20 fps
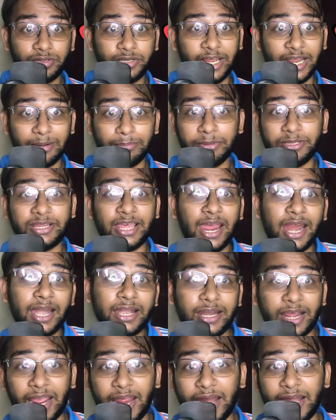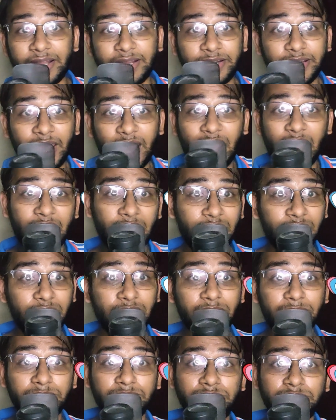Tell me that. And
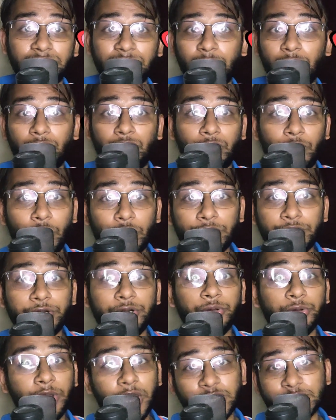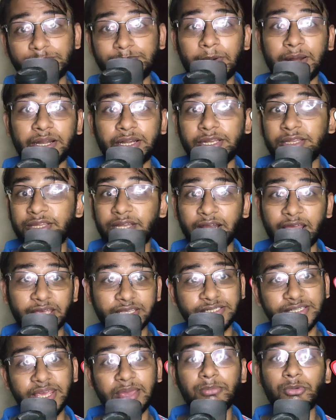yeah, what do you expect in the
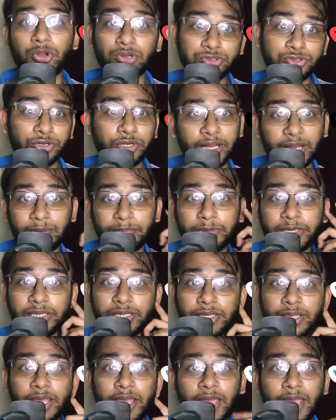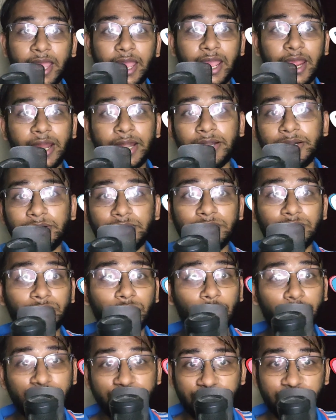next game? Also tell me. And
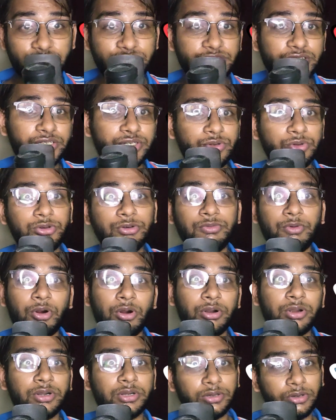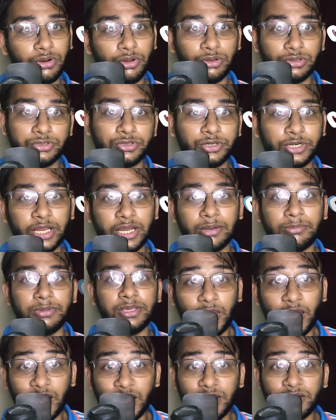what changes do you want? Also tell me.
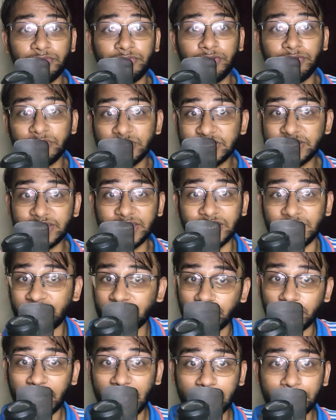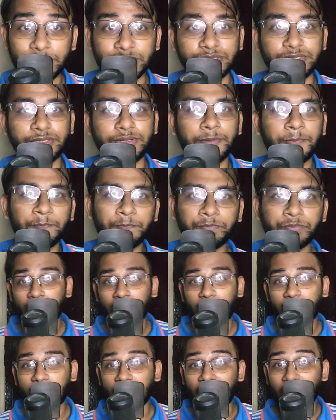And we will see what happens.
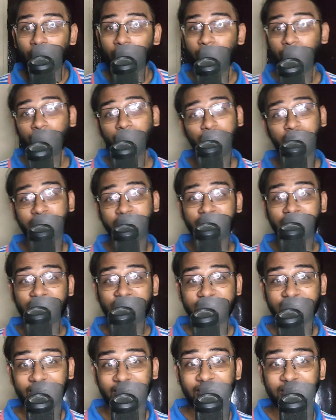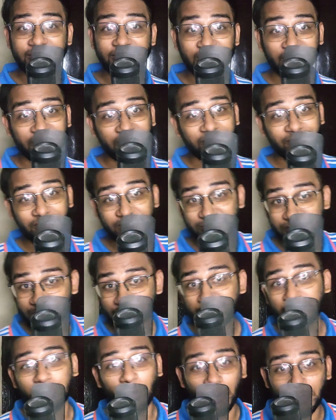And now the second thing, which
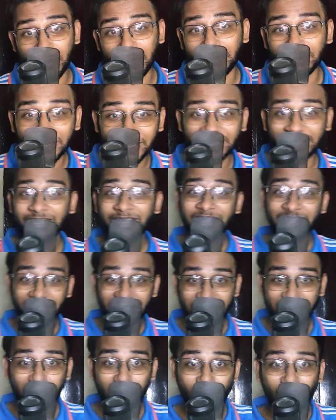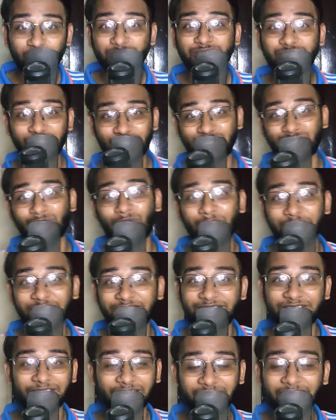is probably the most
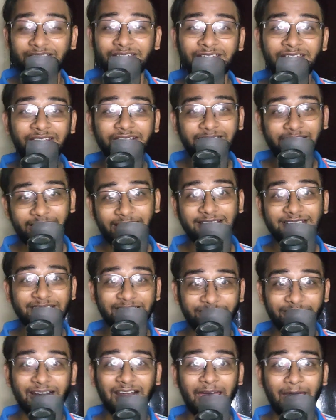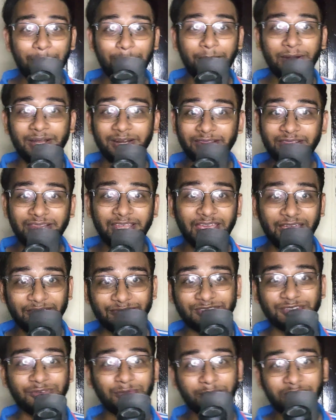historic thing that has ever happened in the
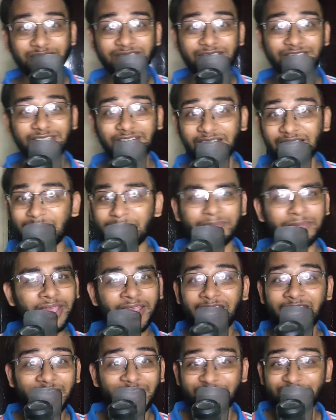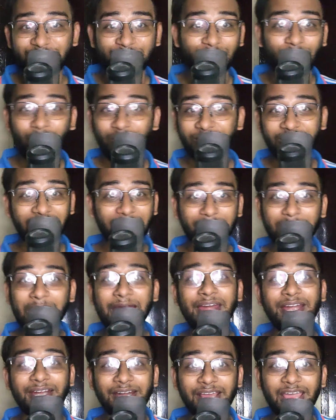AFC Women's Asian Cup. It's not done by
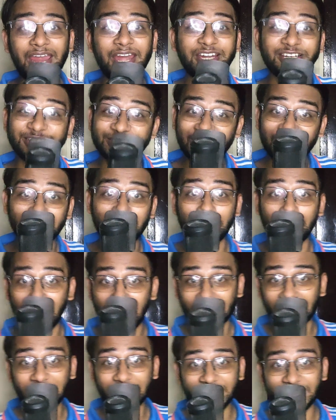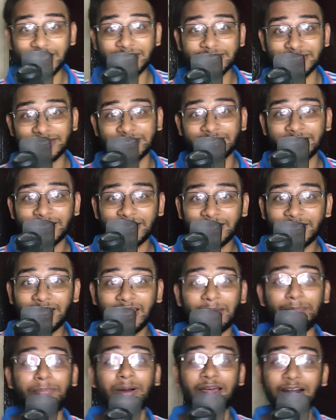India, it's done by Bangladesh.
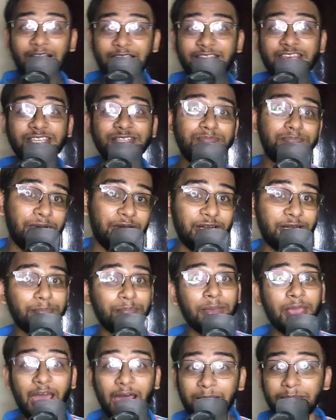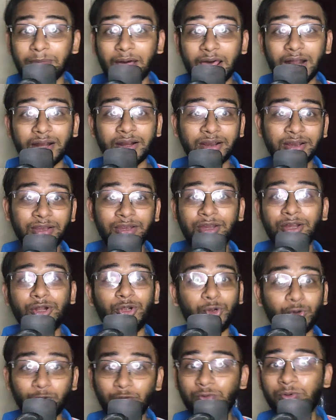Bangladesh beat Myanmar
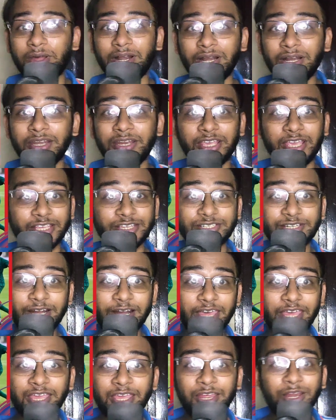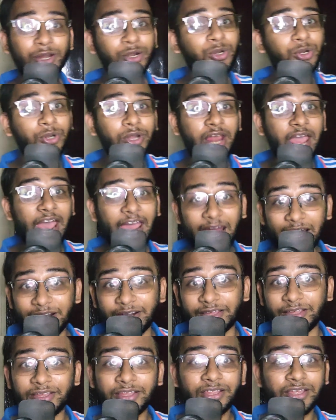2-1 yesterday,
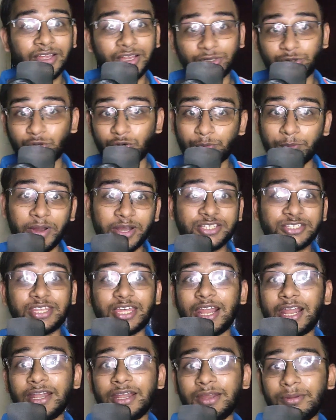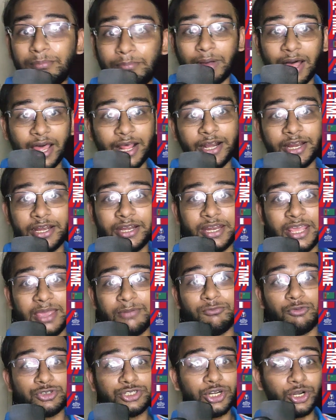and Turkmenistan Bahrain
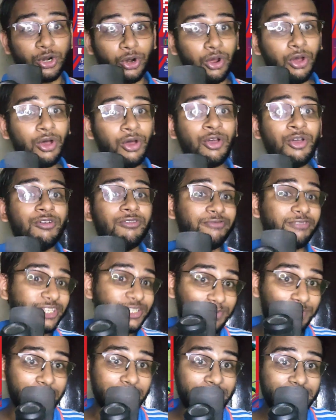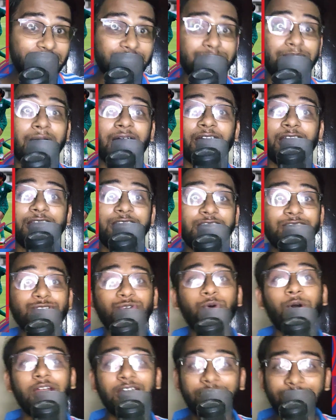game was a draw, which means Bangladesh
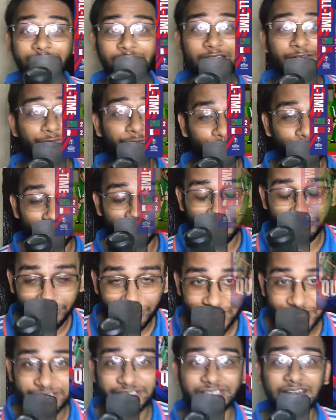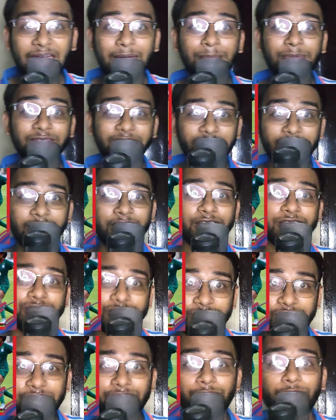qualify for the first time in their
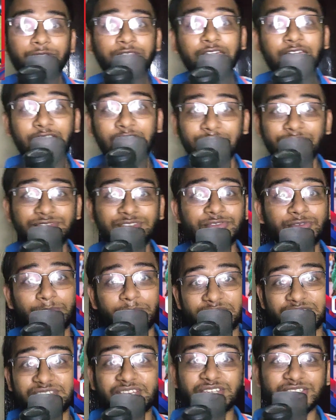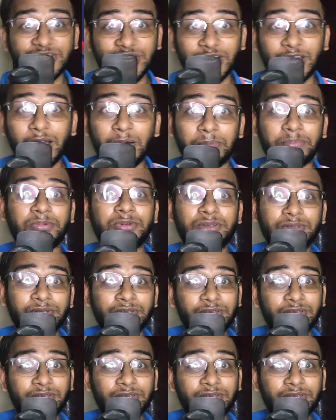history for the AFC Women's Asian Cup.